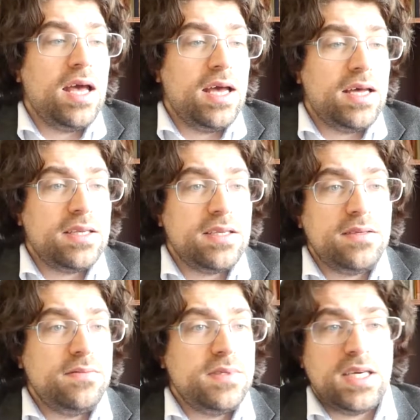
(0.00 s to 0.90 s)

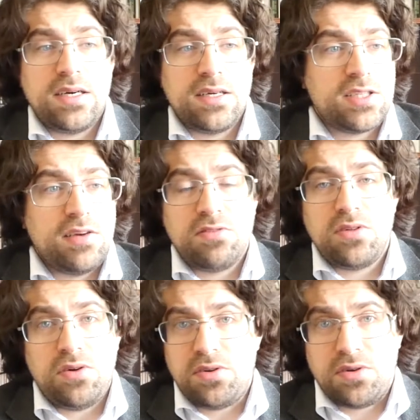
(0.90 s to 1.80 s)
And there are
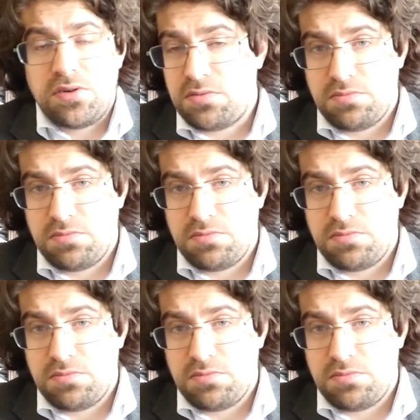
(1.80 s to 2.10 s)
several other